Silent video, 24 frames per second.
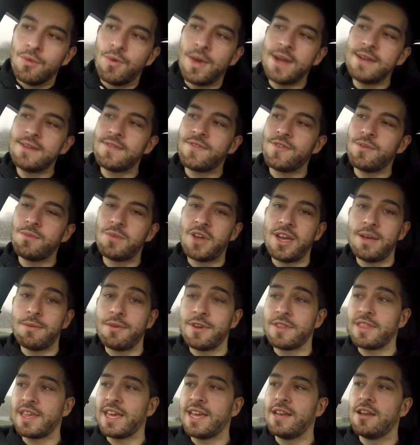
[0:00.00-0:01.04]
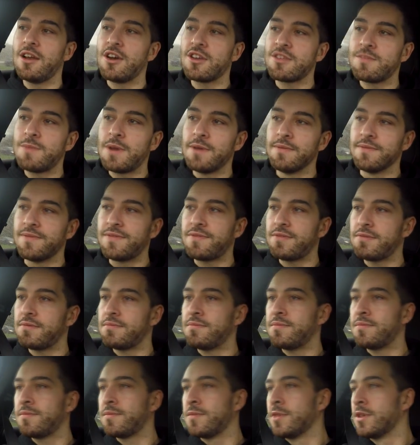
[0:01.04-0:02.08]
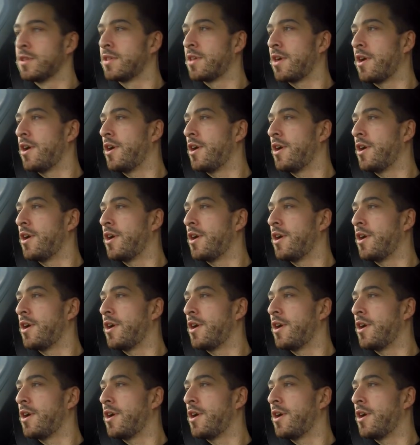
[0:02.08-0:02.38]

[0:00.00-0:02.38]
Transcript: Went for my MOT last month, so